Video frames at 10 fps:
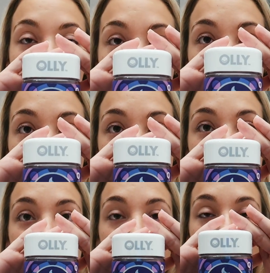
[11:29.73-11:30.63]
anything
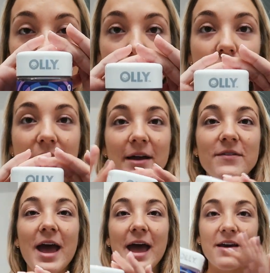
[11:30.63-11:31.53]
else in my whole
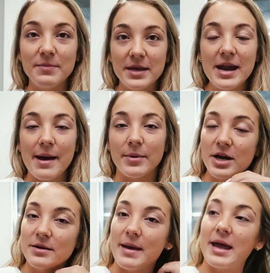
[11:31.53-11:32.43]
life. If me and
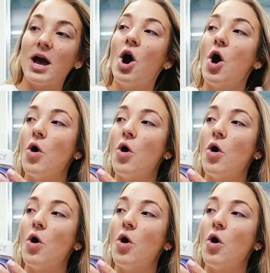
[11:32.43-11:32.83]
Emma could make